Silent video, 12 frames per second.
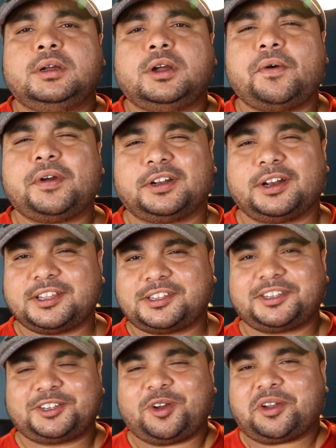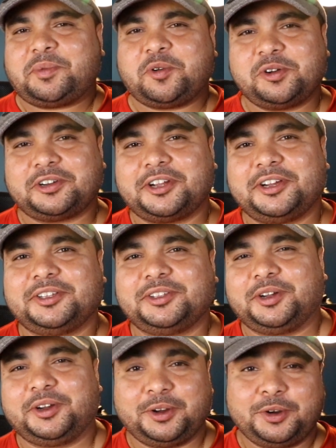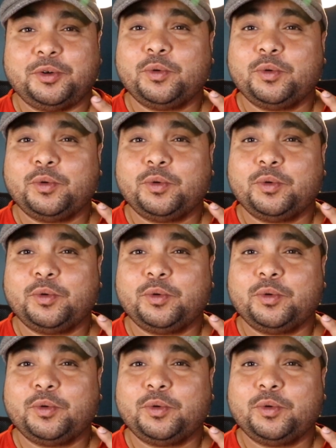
Alright, let's talk about the